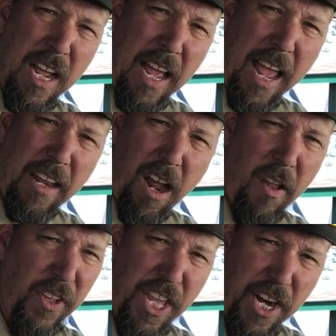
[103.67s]
and all
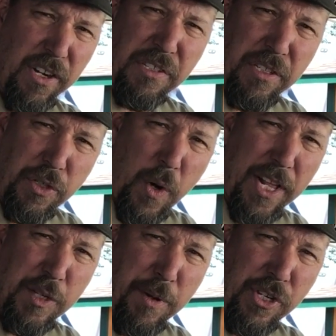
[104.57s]
the gears and the
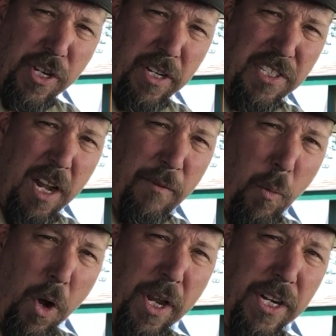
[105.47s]
transmission and stuff are
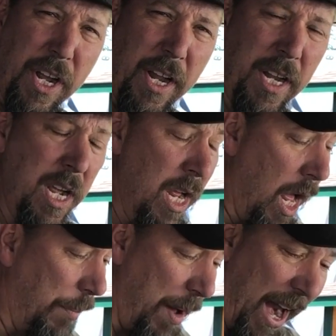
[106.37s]
working good.
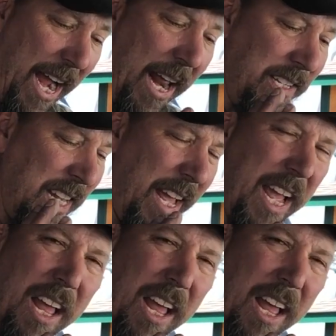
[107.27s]
But I gotta tell you,